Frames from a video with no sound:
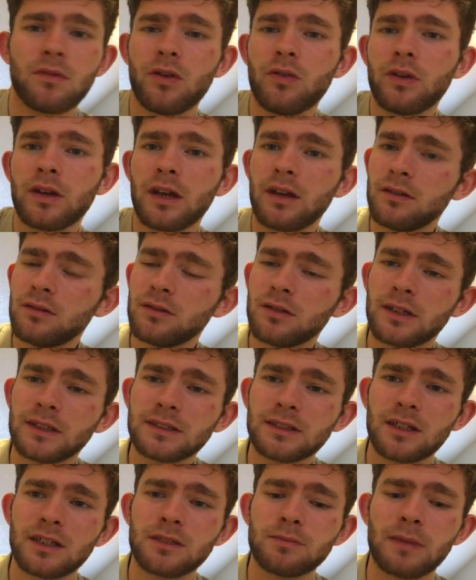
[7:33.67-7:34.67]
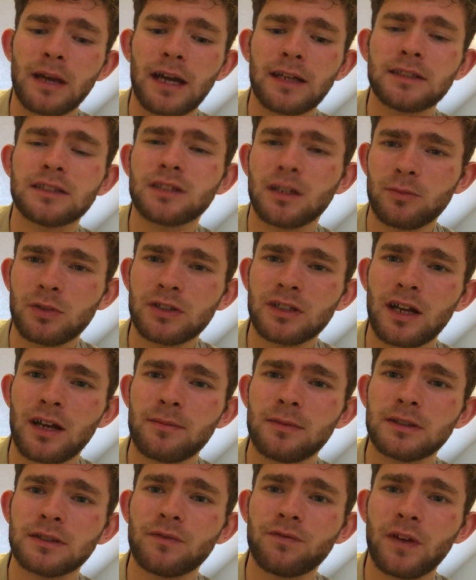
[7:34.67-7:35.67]
Okay, that's not as bad.
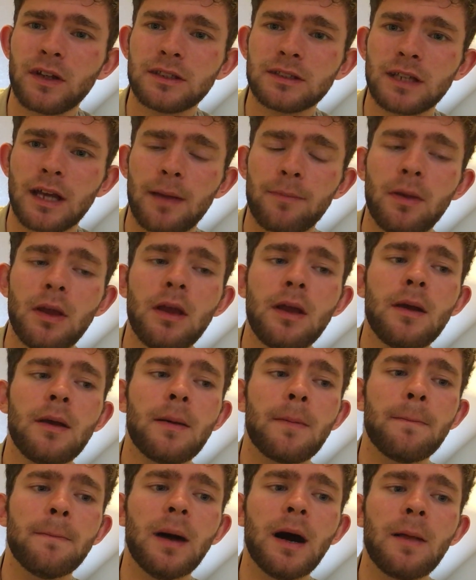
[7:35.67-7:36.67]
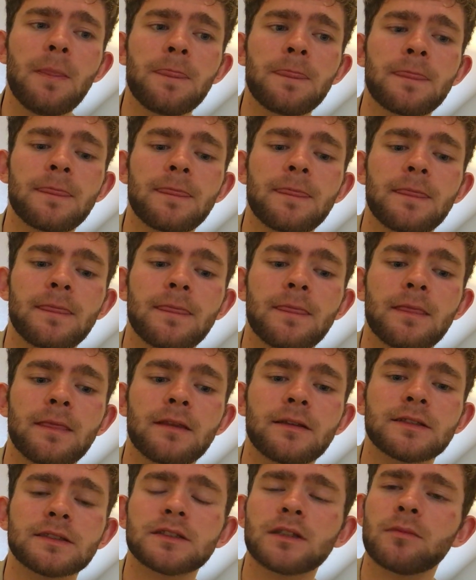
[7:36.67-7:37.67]
Summertime is a fun time, but
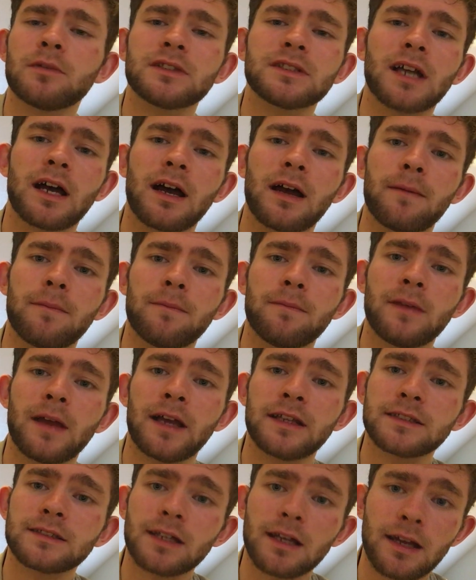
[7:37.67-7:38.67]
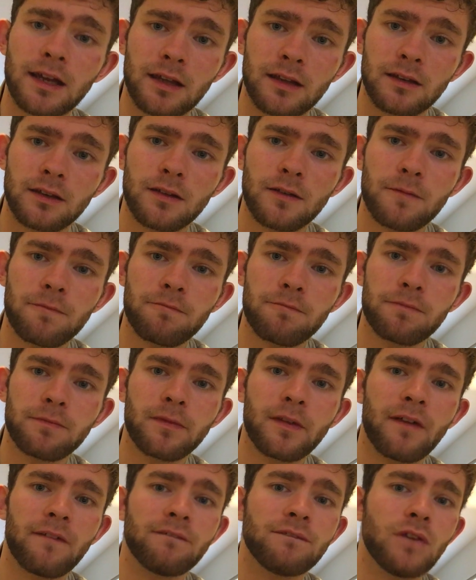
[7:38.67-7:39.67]
summertime has to end.
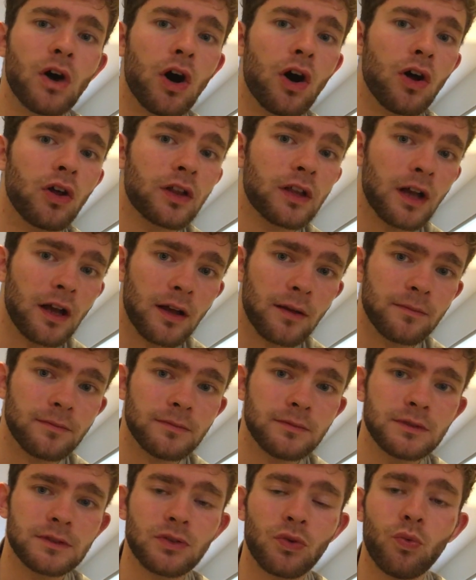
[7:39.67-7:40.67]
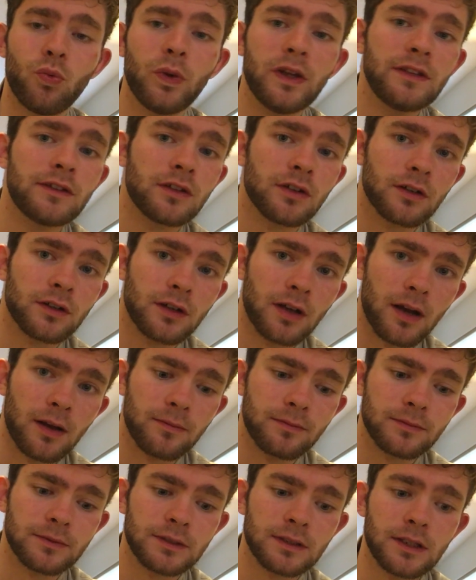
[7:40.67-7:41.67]
Fall comes, winter
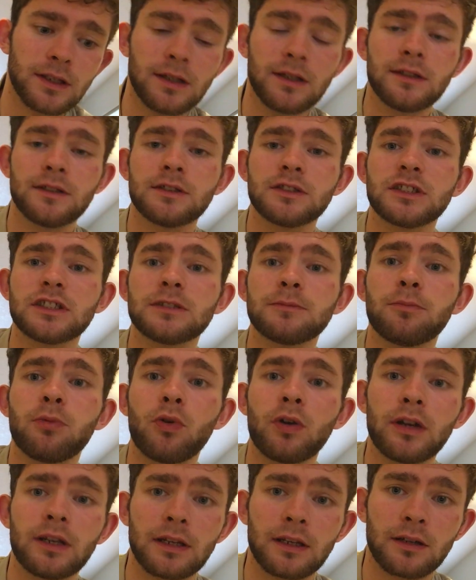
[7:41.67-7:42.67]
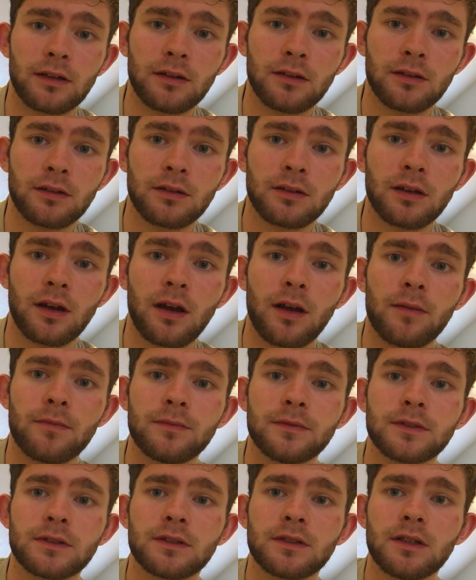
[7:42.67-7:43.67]
comes, spring
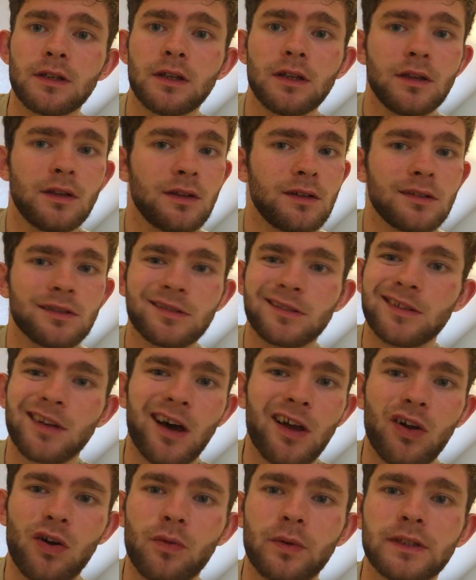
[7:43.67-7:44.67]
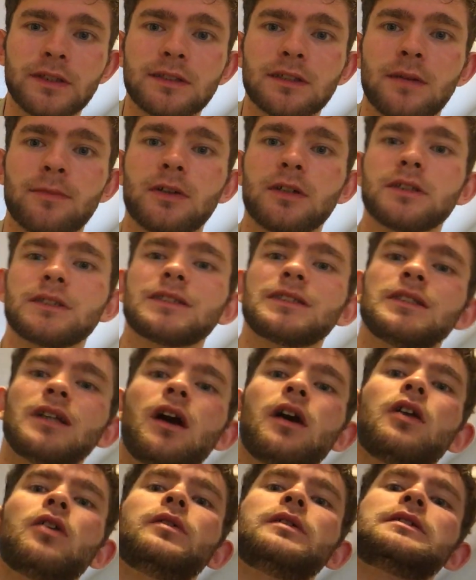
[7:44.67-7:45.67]
comes. It's not always summer. It's
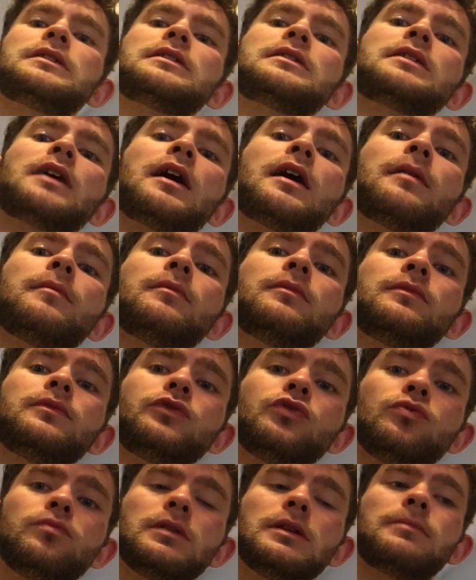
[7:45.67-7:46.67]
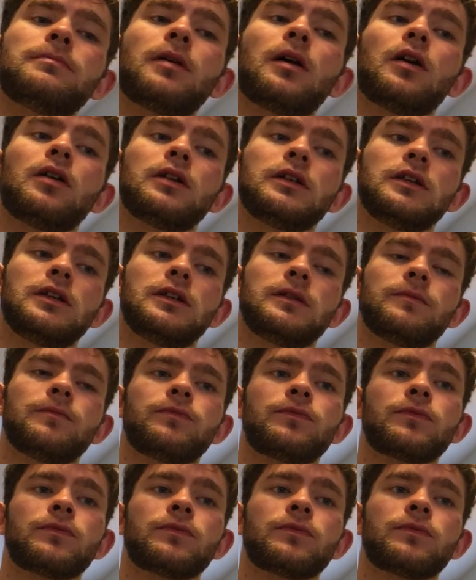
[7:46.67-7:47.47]
not always a time to be partying.